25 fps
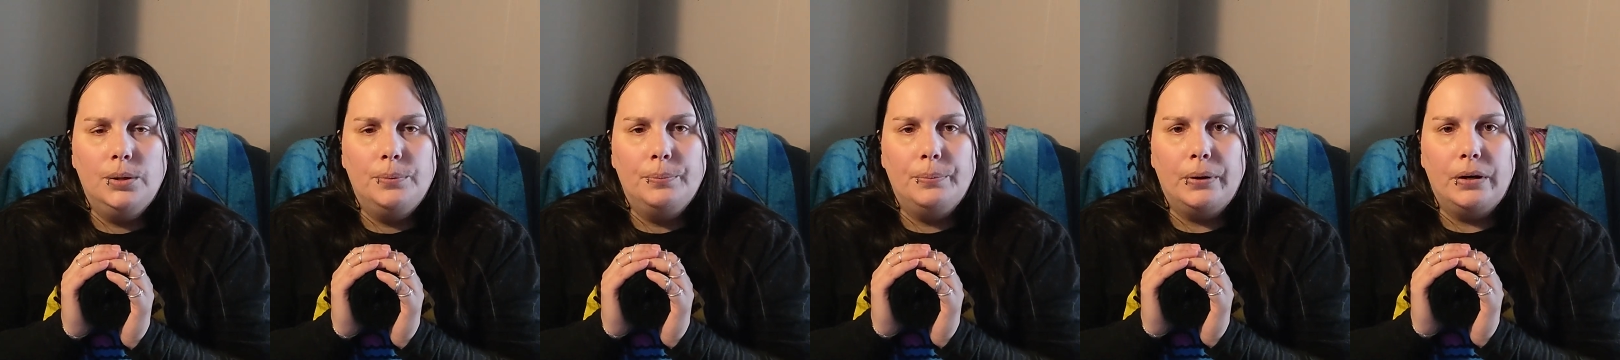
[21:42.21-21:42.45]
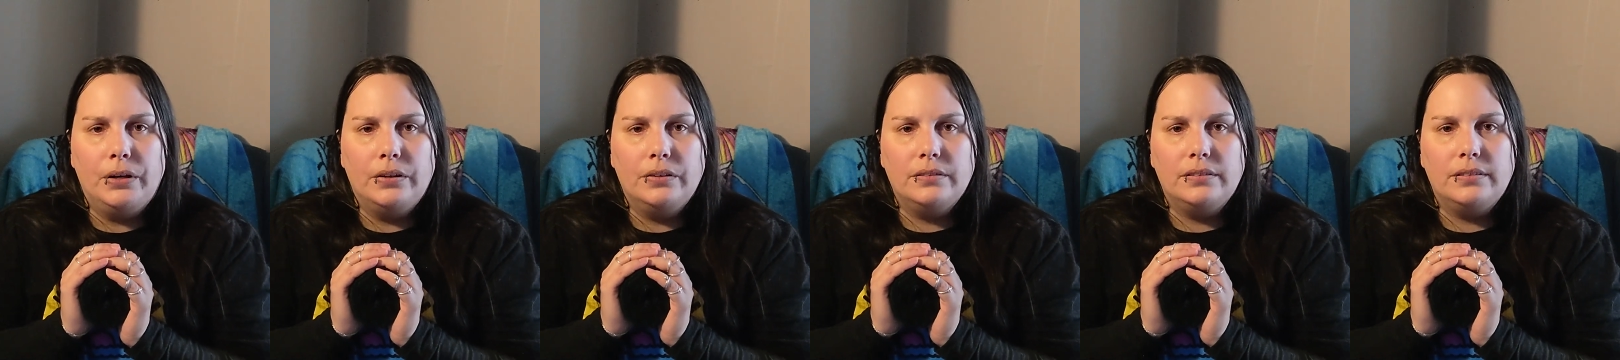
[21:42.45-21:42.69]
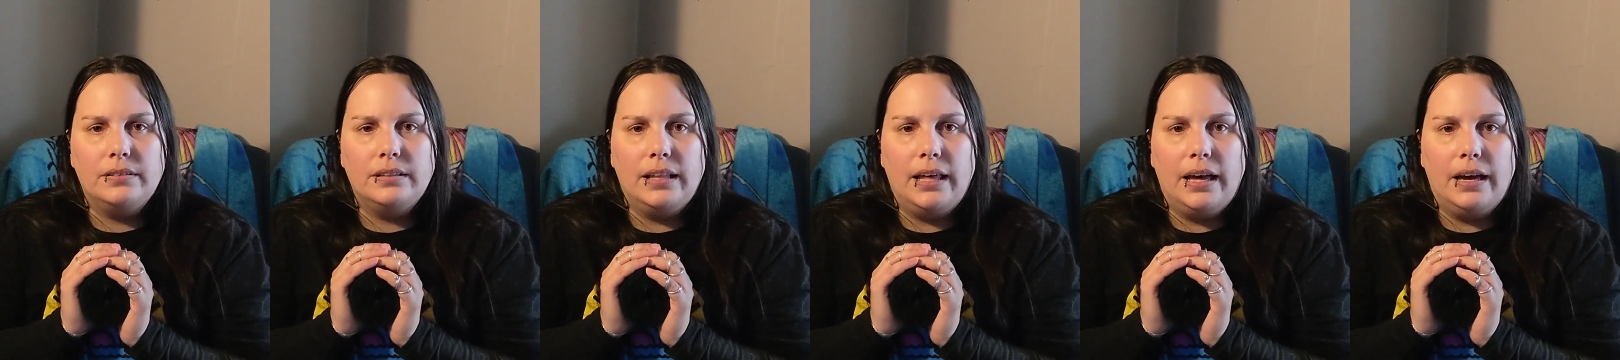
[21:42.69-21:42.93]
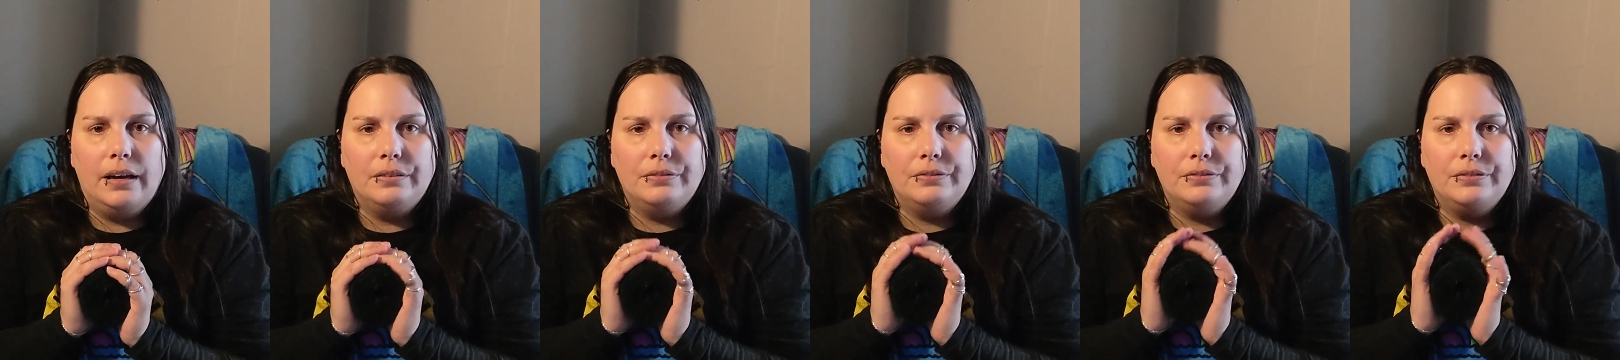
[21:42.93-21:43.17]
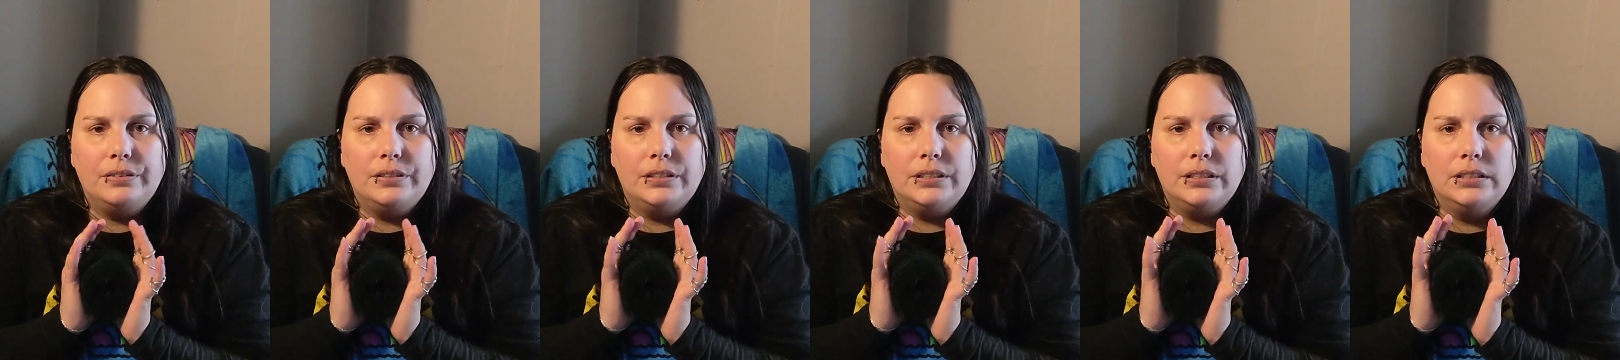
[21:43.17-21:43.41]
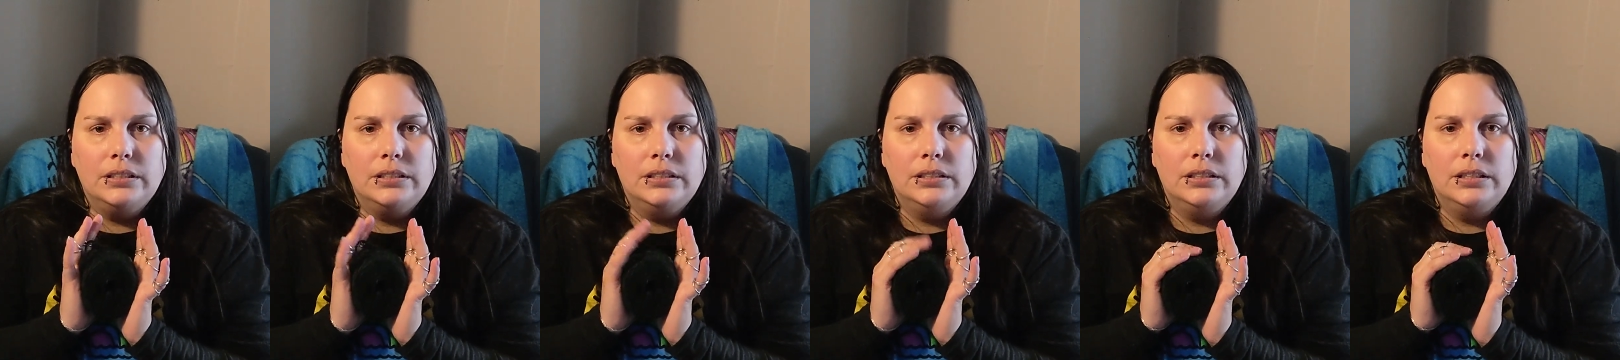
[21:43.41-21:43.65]
balls
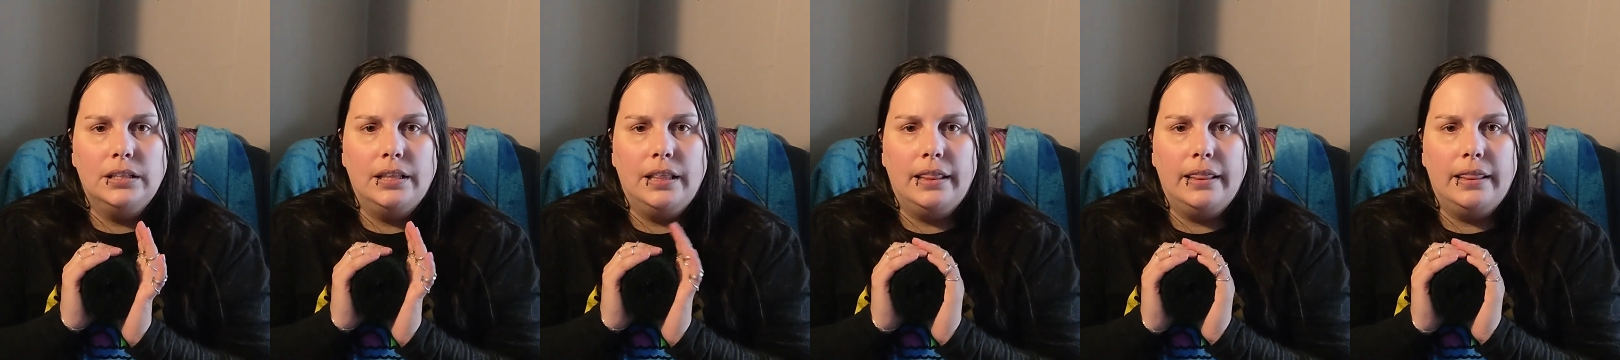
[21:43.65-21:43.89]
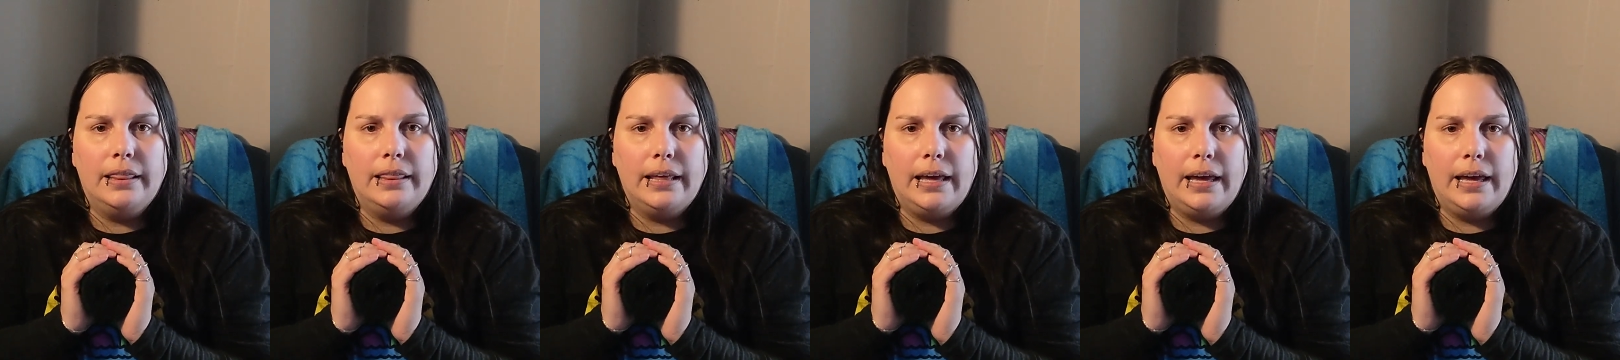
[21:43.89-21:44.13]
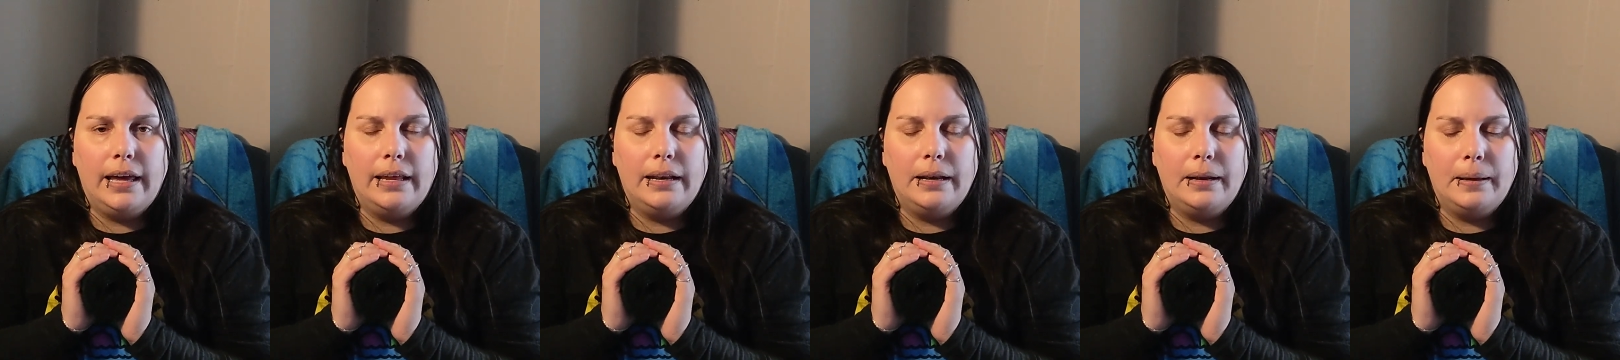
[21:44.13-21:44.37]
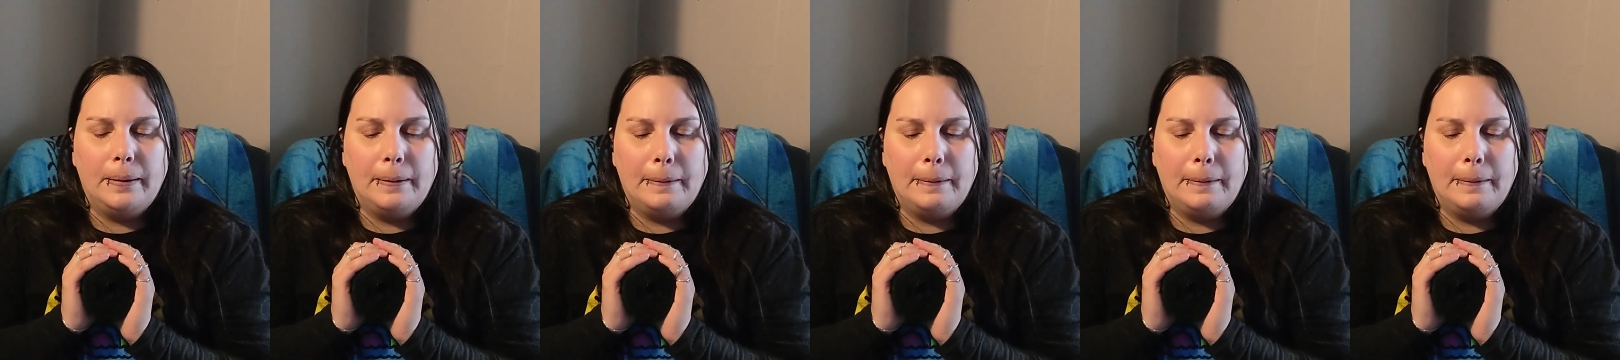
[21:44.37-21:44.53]
left that